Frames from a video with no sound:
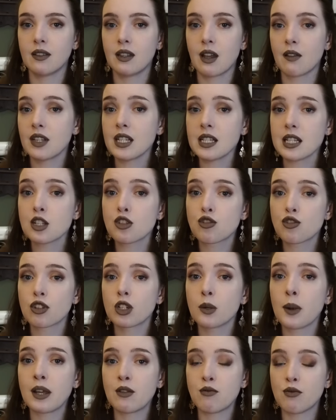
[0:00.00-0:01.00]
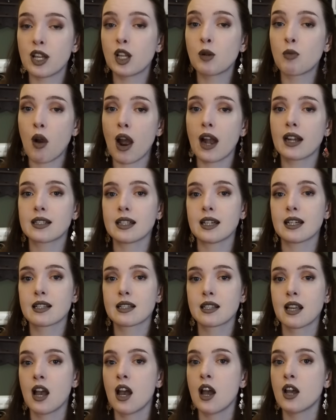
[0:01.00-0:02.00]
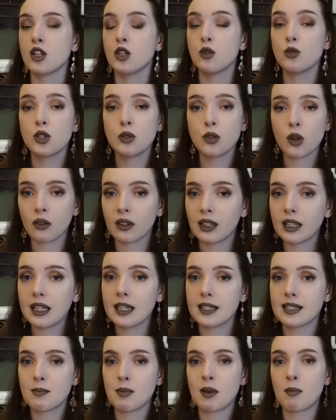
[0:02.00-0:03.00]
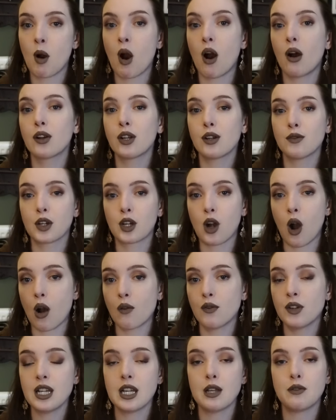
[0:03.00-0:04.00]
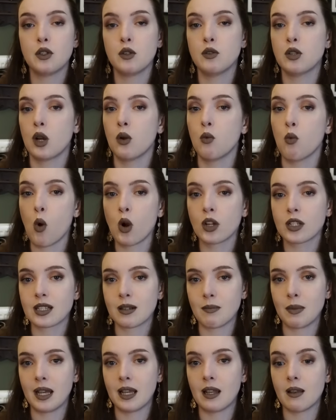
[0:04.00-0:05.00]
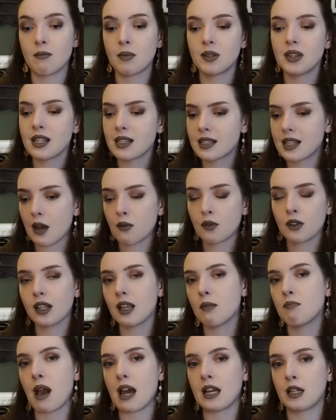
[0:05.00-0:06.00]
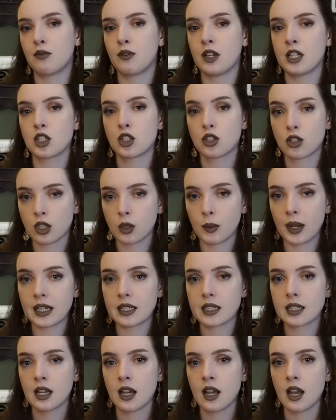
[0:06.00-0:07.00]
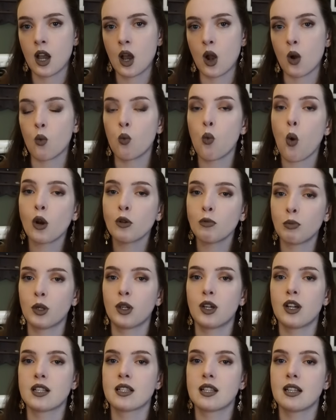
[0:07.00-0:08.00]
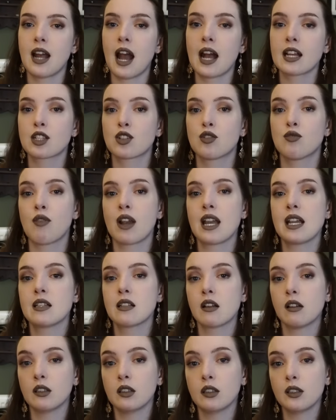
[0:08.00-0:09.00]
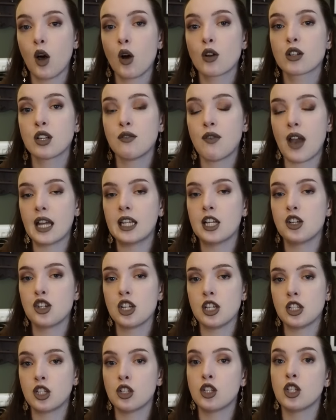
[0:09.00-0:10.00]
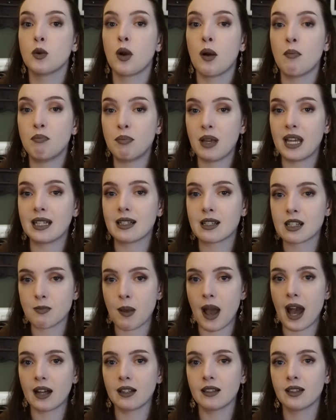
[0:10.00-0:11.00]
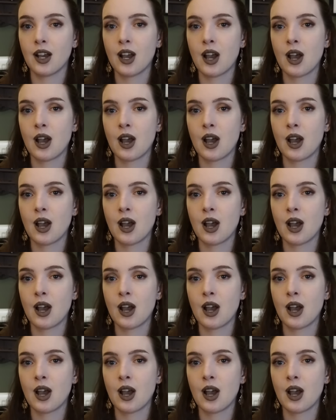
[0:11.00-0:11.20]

Now this is true in real practice. You do not need to be part of a coven if you don't want to be, but there's definitely benefits to it. One person has to raise a lot of energy to do a big spell,